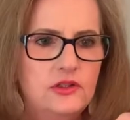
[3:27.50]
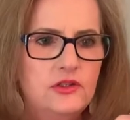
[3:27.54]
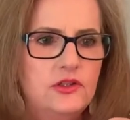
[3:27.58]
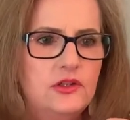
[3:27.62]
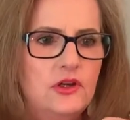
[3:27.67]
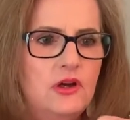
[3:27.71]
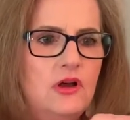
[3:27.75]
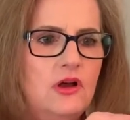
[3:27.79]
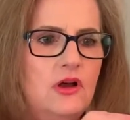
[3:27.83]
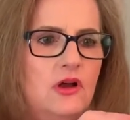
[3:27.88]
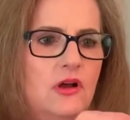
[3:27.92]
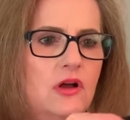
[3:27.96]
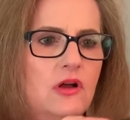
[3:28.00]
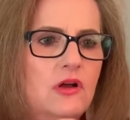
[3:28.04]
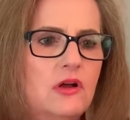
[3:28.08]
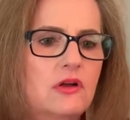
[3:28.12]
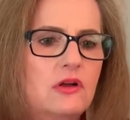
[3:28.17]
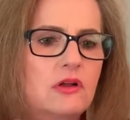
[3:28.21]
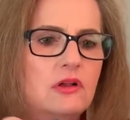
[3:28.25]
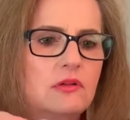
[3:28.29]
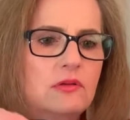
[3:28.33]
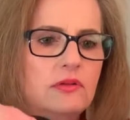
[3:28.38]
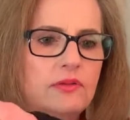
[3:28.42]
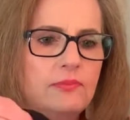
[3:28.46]

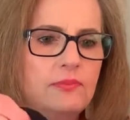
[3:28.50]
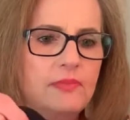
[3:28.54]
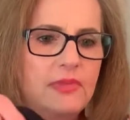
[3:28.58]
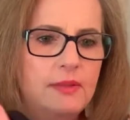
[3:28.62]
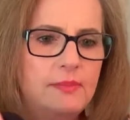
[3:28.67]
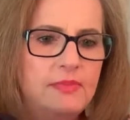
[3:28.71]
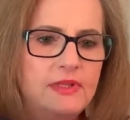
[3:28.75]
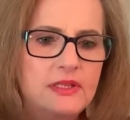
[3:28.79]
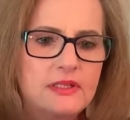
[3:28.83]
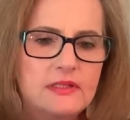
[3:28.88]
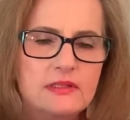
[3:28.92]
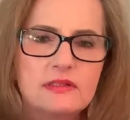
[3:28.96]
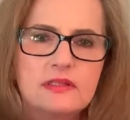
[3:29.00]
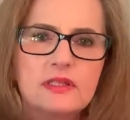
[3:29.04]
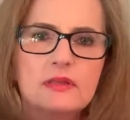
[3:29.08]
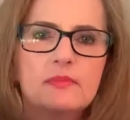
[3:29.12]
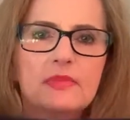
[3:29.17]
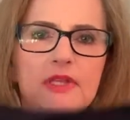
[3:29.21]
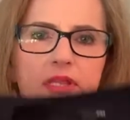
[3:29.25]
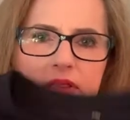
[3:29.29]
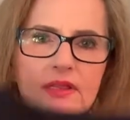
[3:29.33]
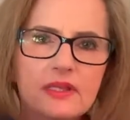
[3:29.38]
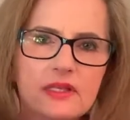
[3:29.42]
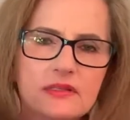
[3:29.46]
Y'all, maybe they sent me
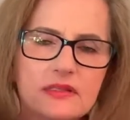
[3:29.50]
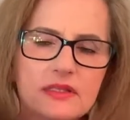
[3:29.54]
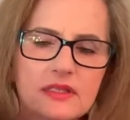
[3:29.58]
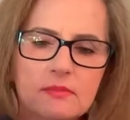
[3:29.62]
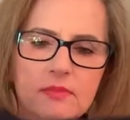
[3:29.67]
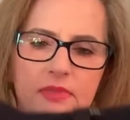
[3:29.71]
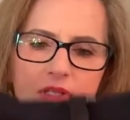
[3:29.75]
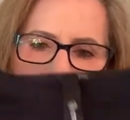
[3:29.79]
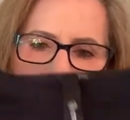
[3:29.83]
the